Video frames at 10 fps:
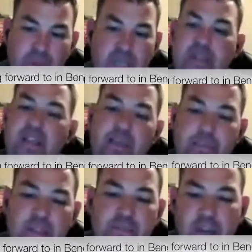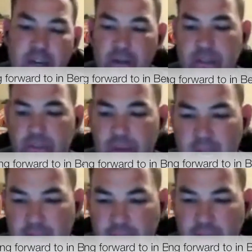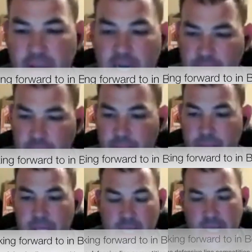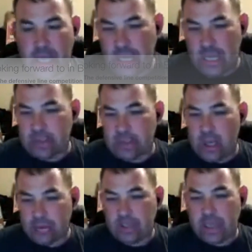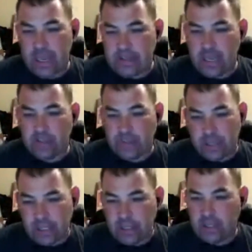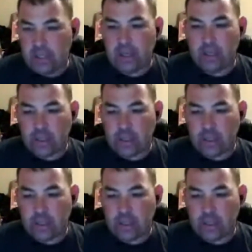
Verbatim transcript: the whole we need to keep these veterans around in the locker room. Andy Dalton, AJ Green